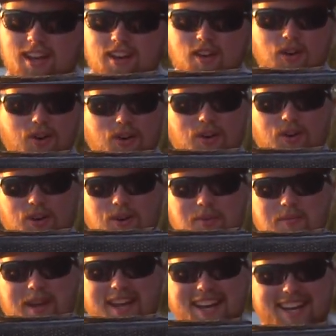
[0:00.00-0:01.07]
walleye. Oh,
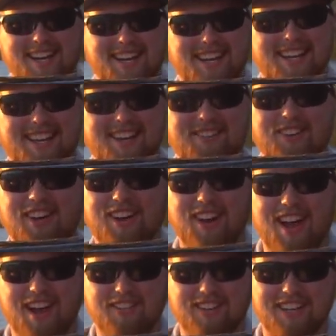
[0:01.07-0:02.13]
man. We are
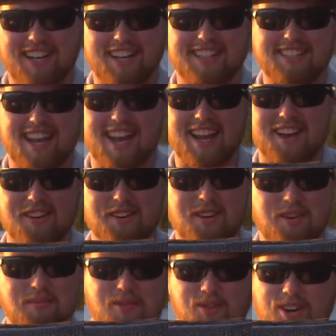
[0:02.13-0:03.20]
having a day out
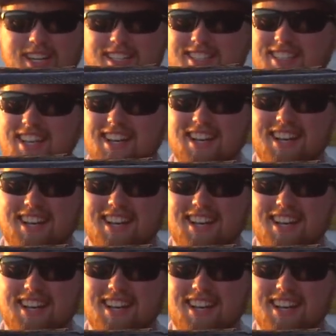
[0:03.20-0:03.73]
here, boys.